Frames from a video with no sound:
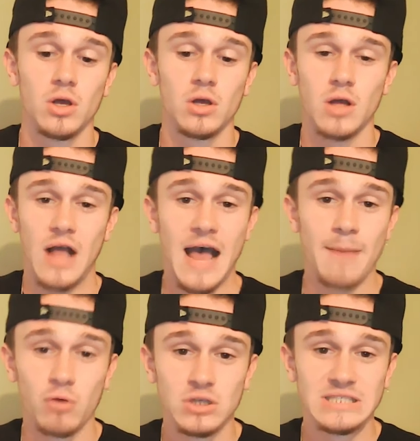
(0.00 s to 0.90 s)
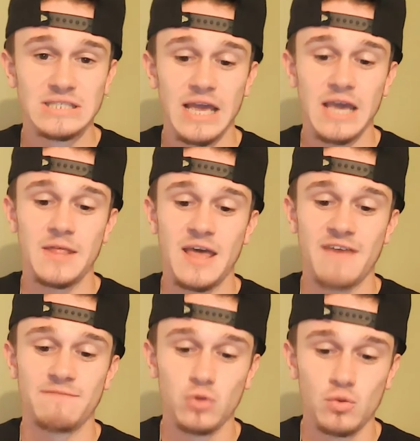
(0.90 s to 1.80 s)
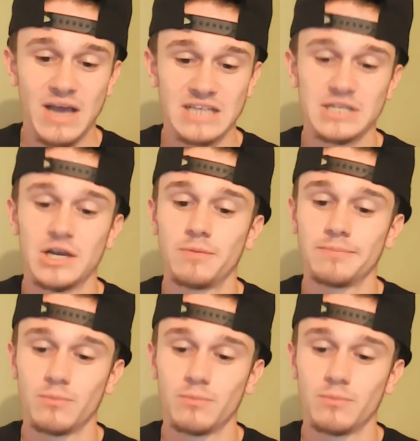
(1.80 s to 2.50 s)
at Boise State, and then they have New Mexico.